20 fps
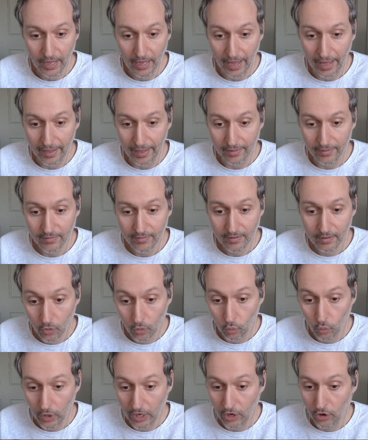and
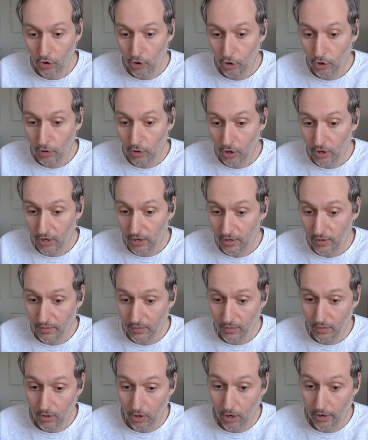we are no longer
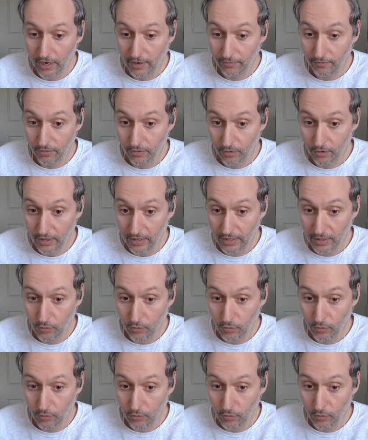on f3,